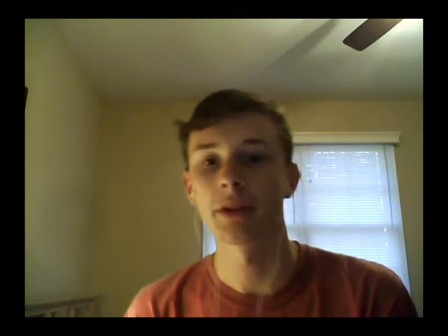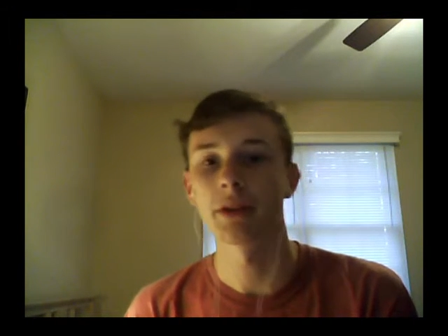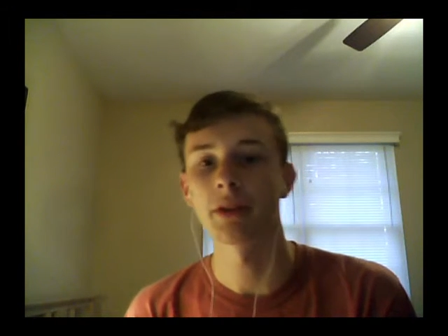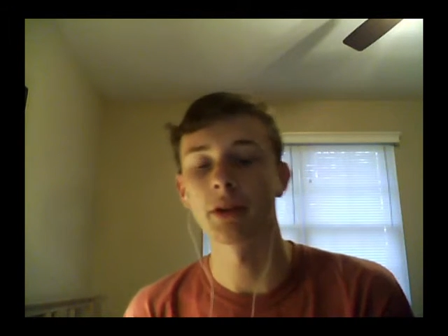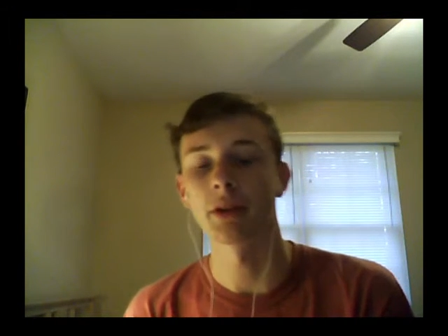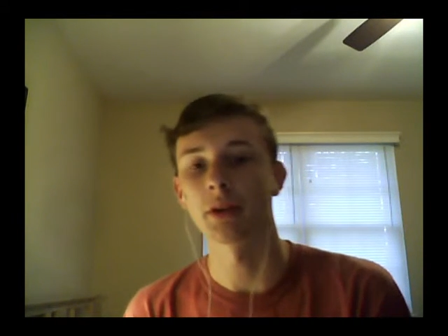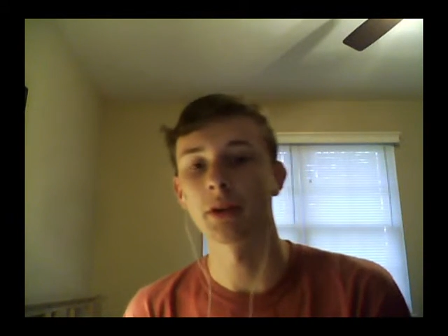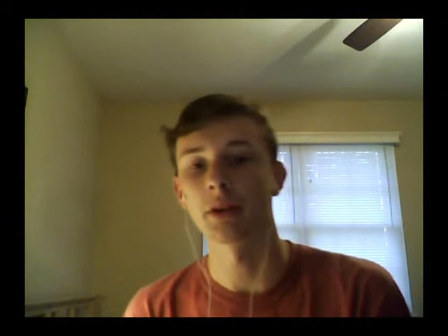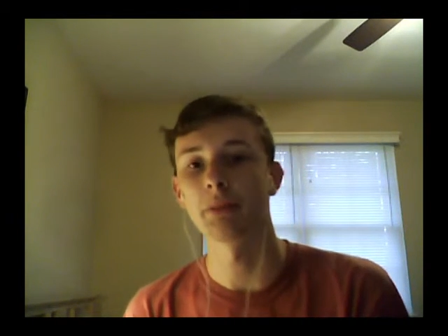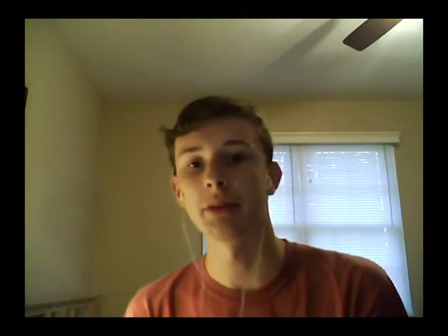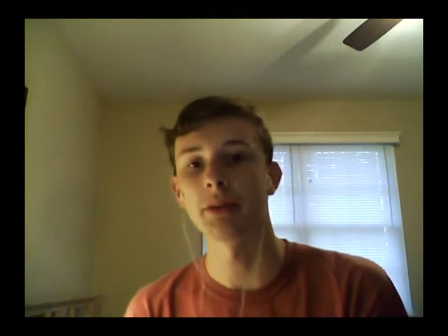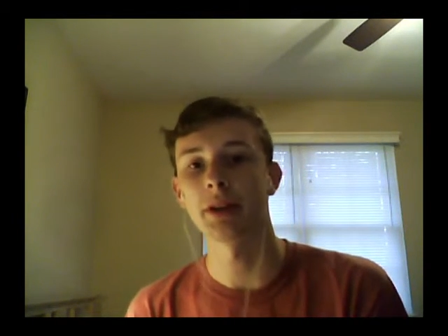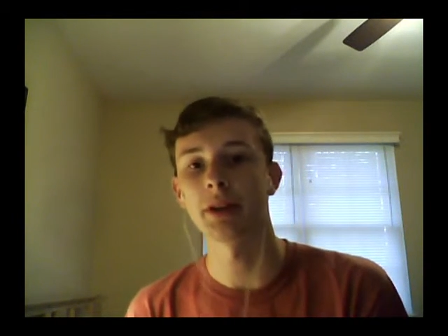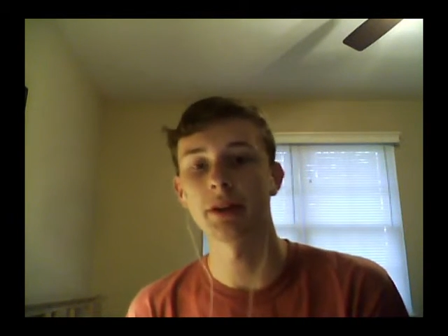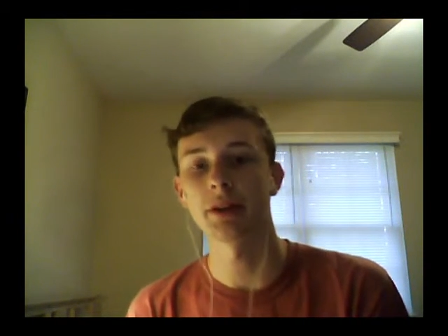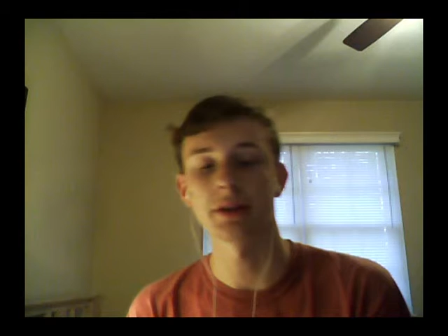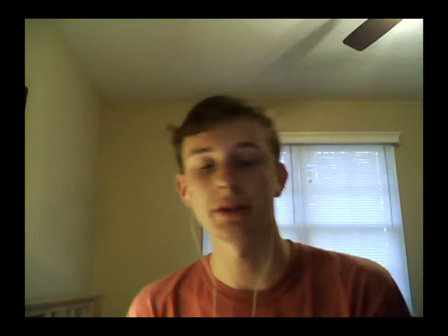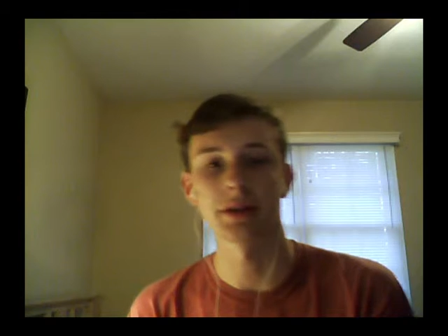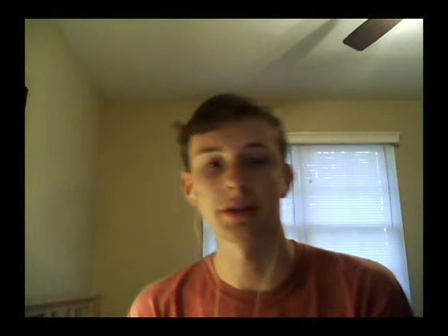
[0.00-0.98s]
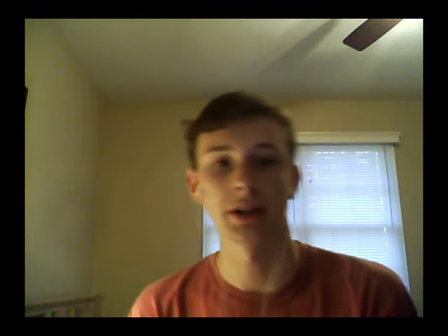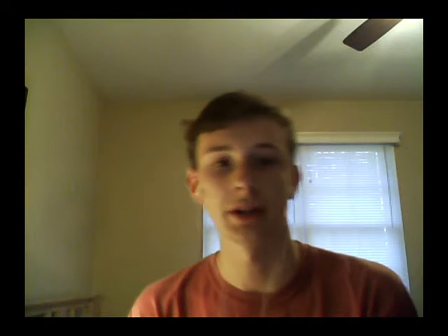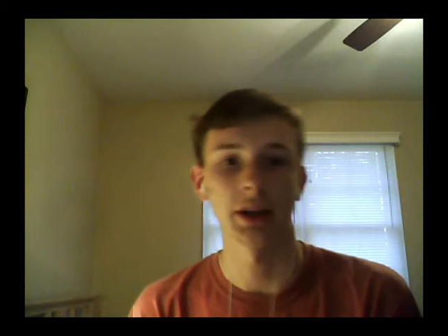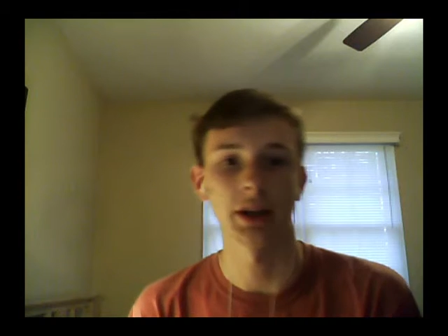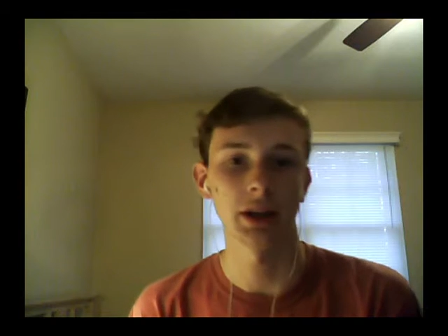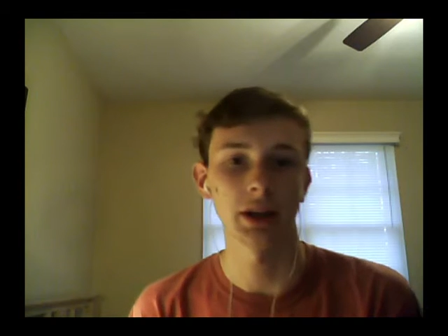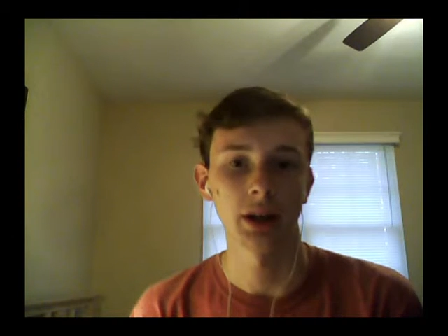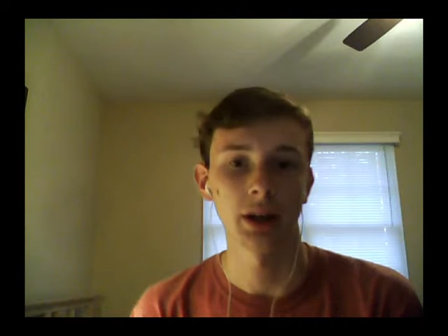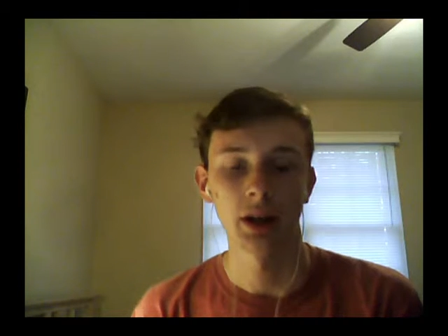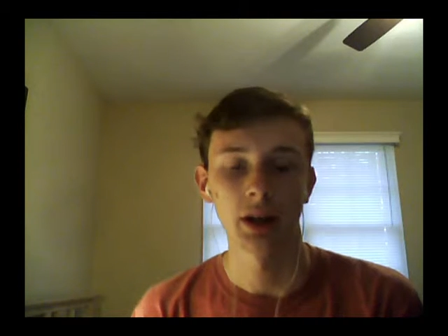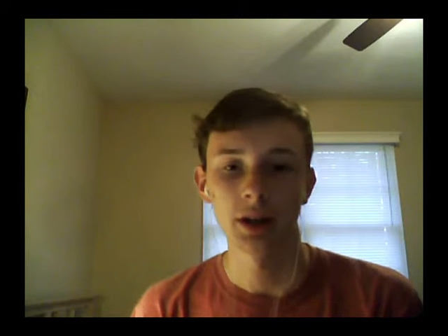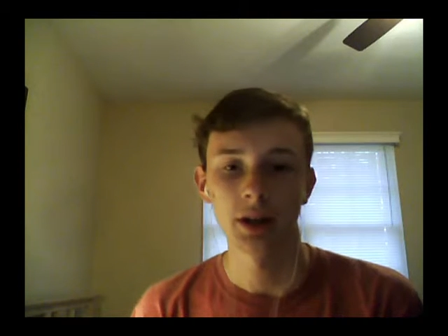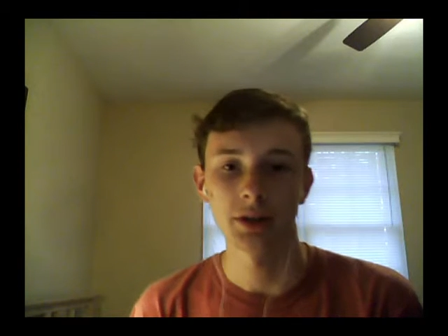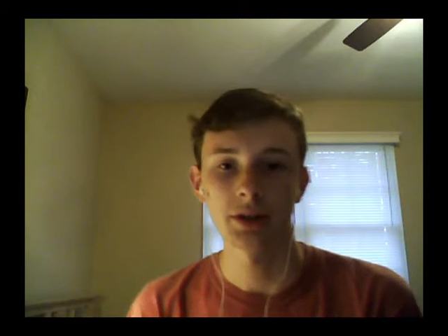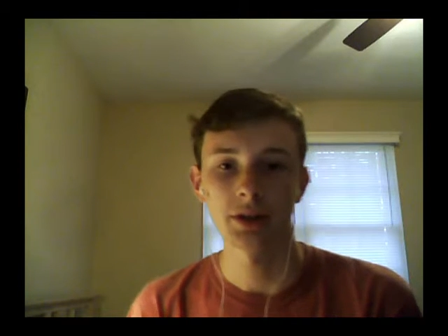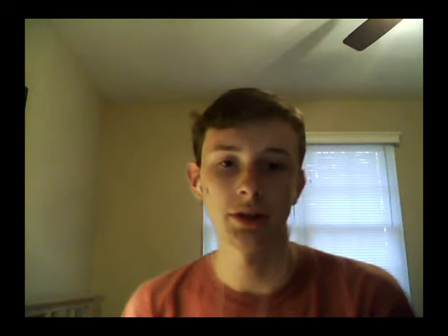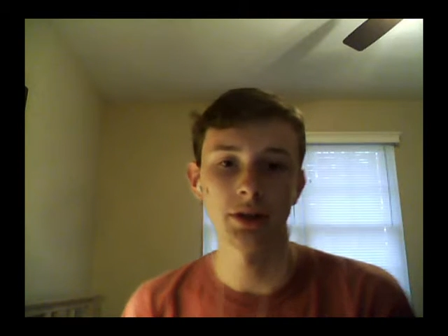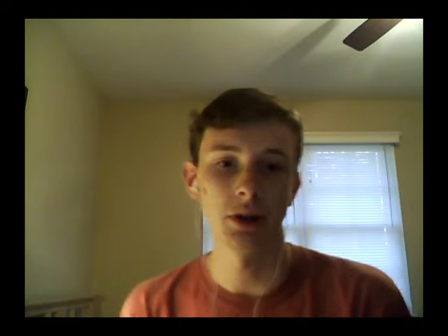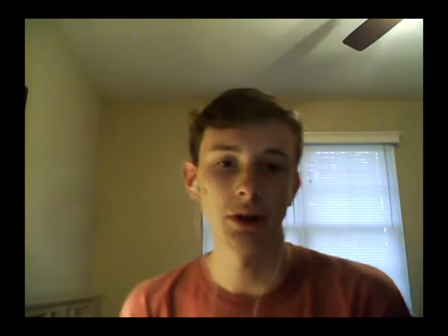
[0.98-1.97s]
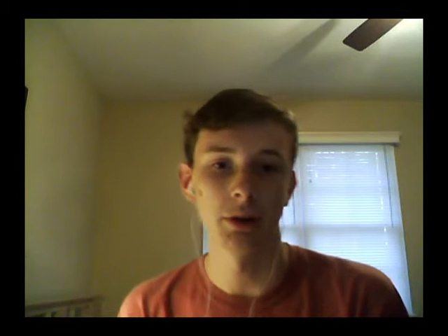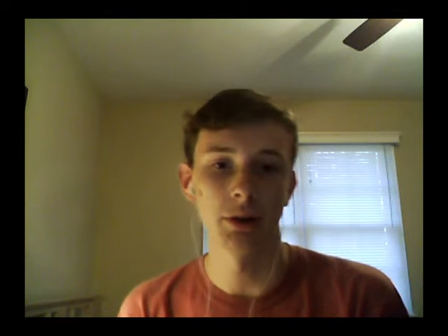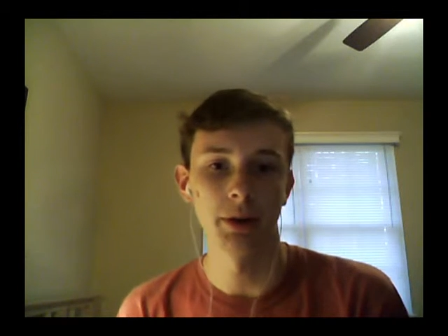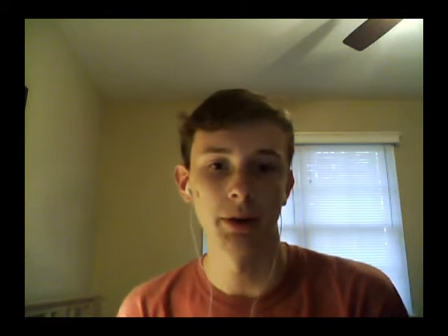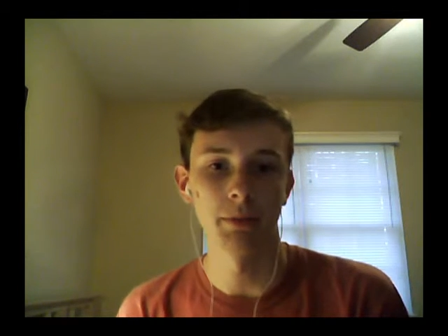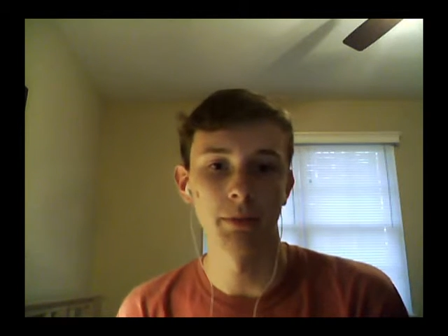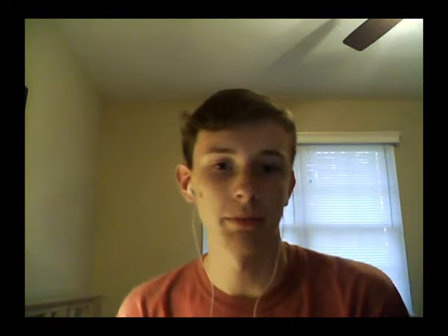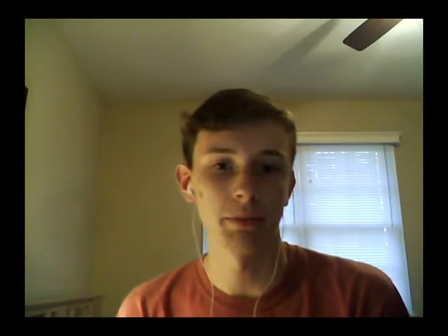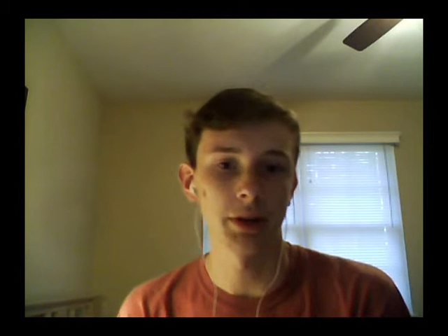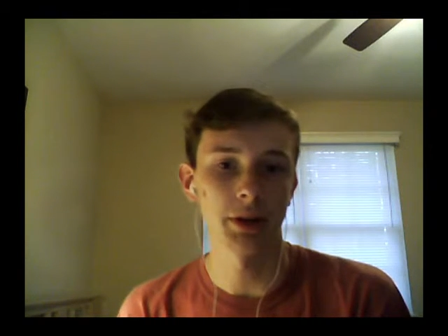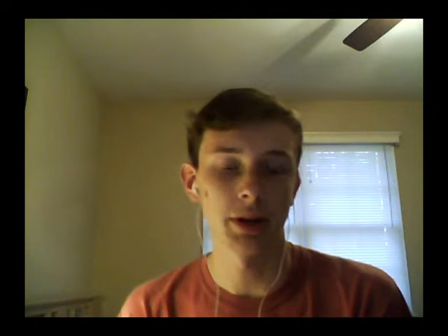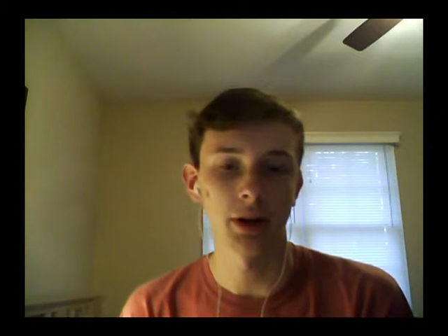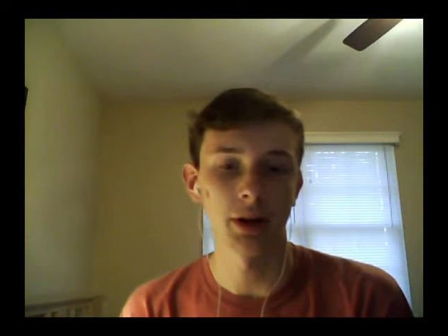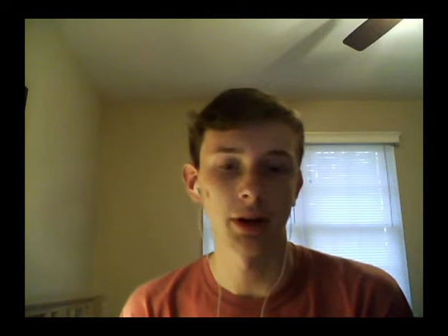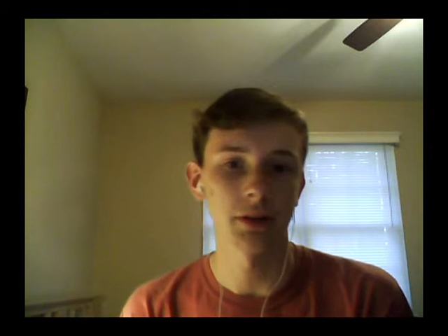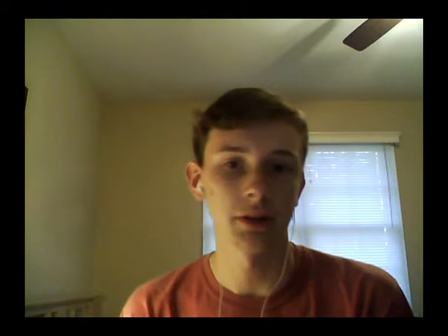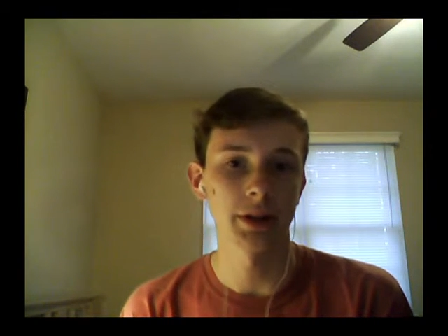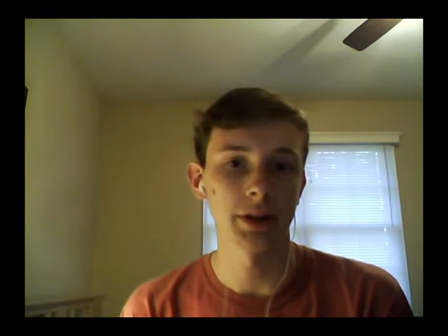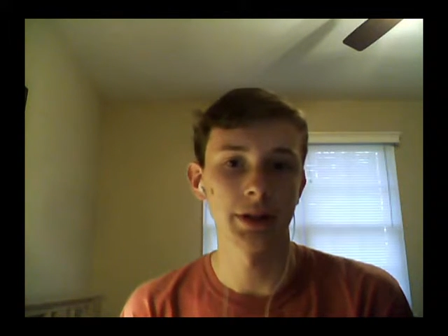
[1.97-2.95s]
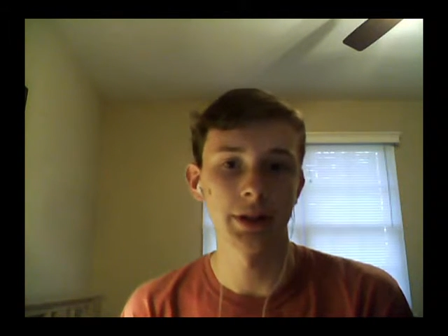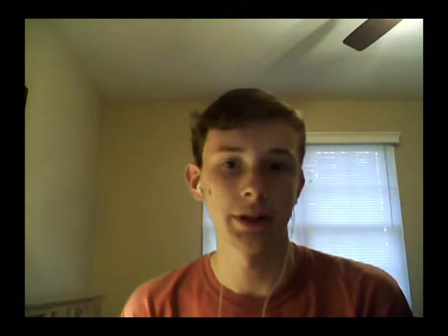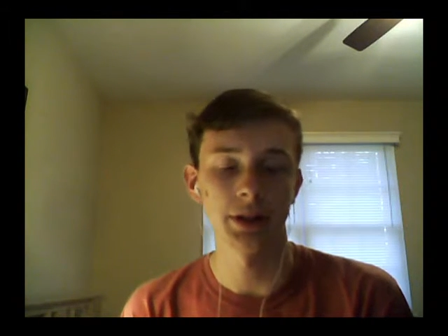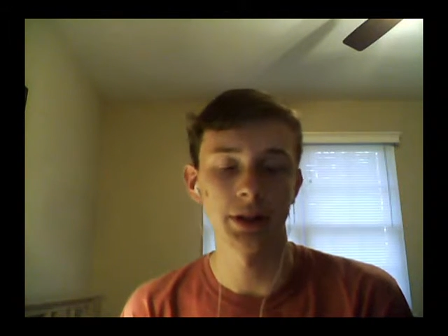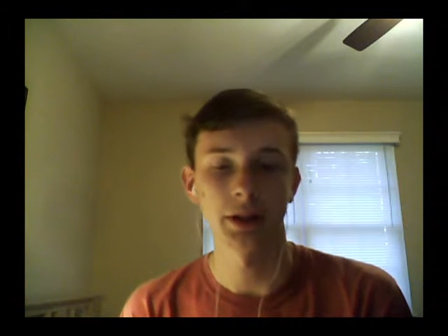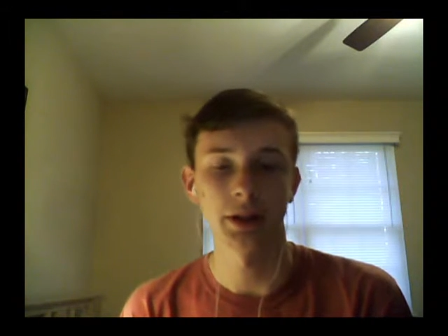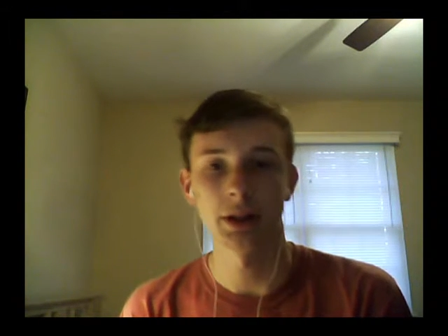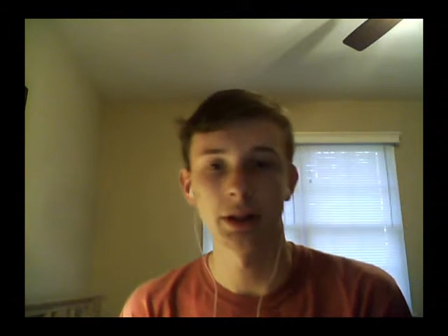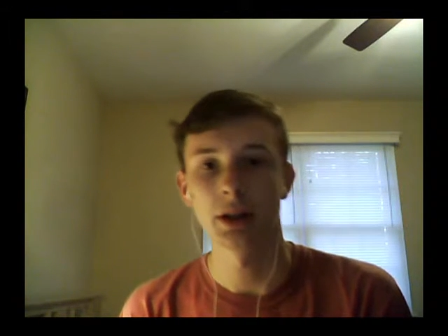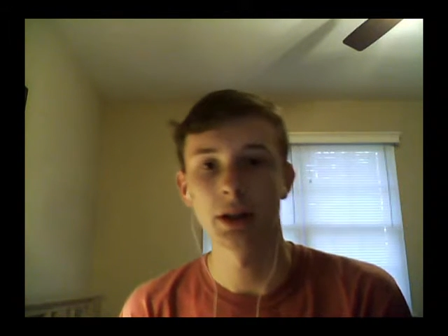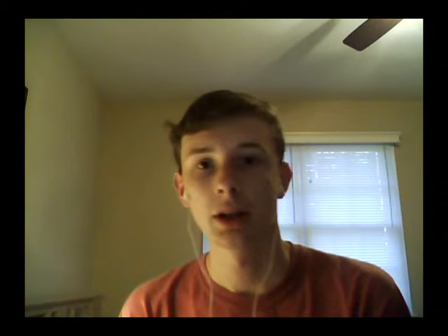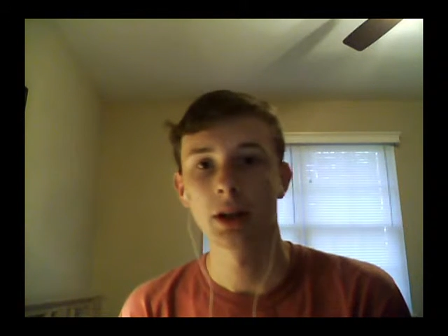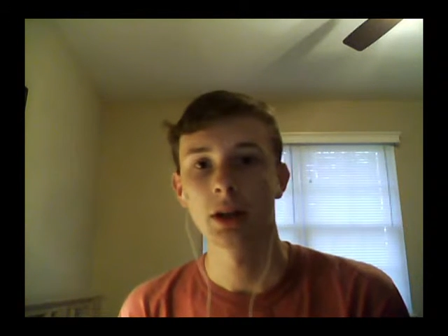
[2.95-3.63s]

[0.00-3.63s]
So complete is like Complete,